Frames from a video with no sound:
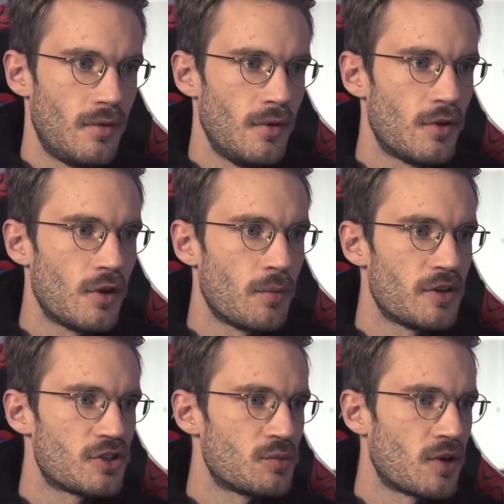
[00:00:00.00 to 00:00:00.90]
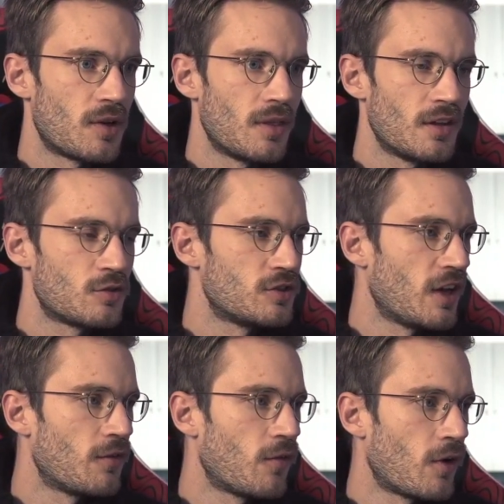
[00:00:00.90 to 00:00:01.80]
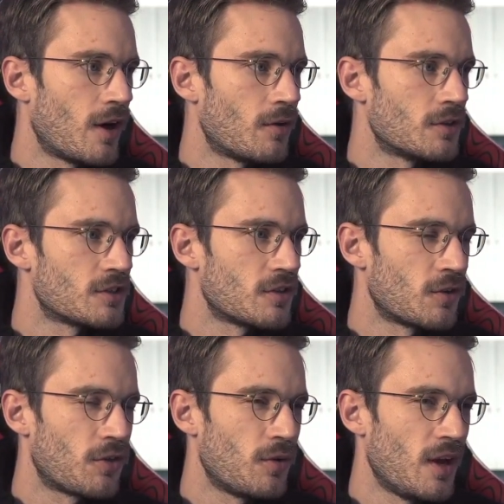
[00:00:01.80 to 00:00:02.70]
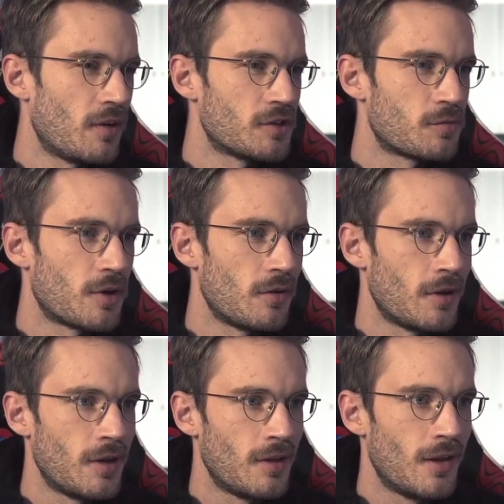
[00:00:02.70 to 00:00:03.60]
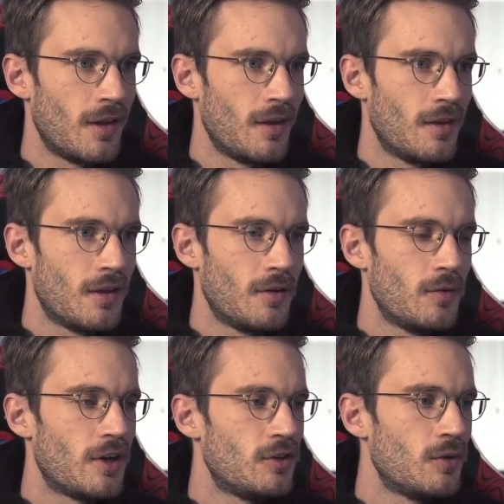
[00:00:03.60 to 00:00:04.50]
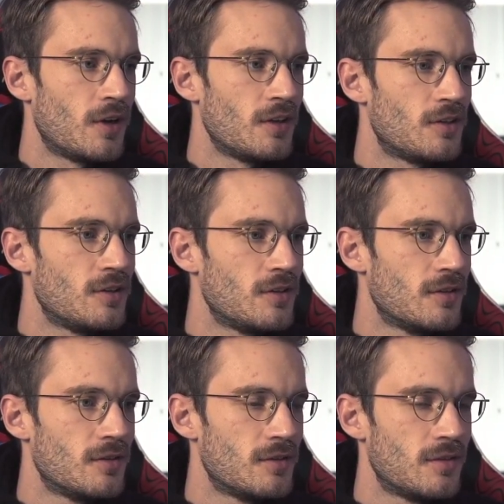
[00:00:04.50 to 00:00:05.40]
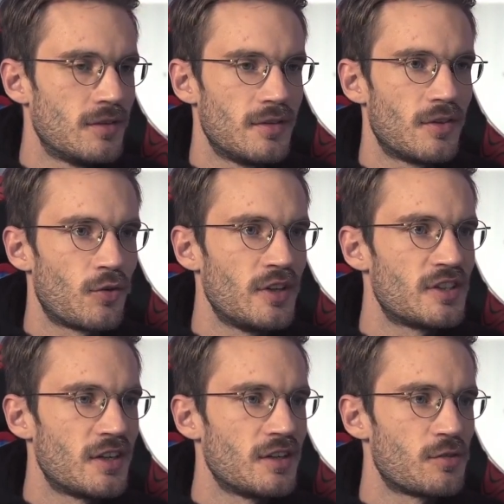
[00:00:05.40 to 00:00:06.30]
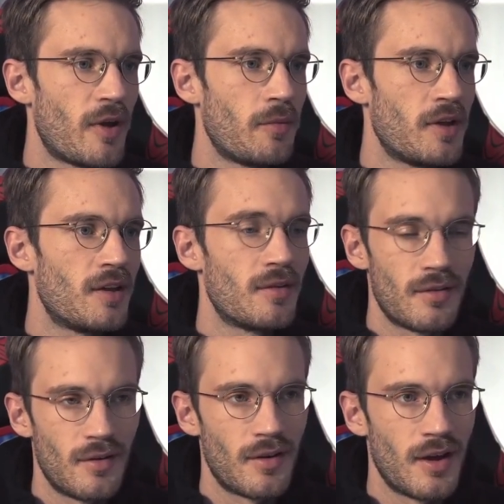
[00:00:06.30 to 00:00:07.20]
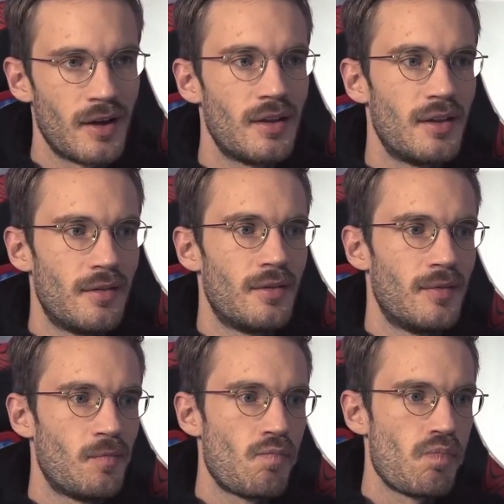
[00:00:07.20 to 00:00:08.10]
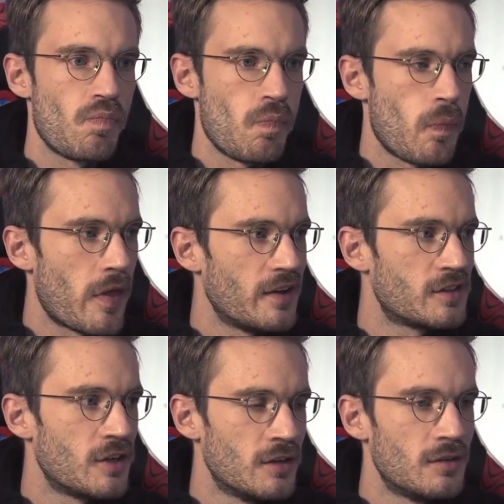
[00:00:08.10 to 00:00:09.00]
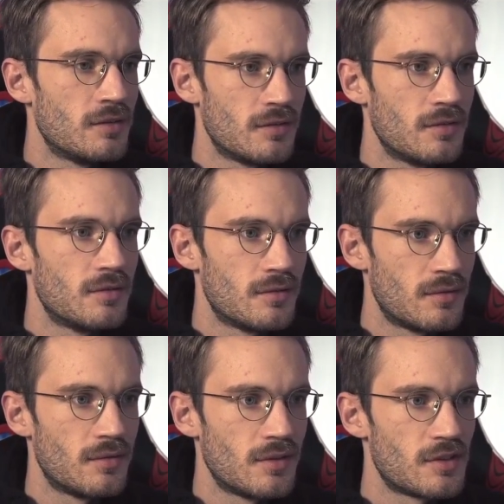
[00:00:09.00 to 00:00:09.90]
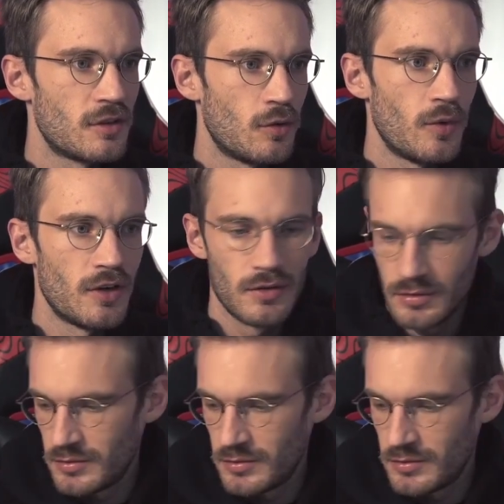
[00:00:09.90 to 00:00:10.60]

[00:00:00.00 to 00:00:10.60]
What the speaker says: Yukio Mishima. This will take 4 hours, or 3 hours probably. We could do it in 3 settings maybe, okay? It's good. It's a little weird.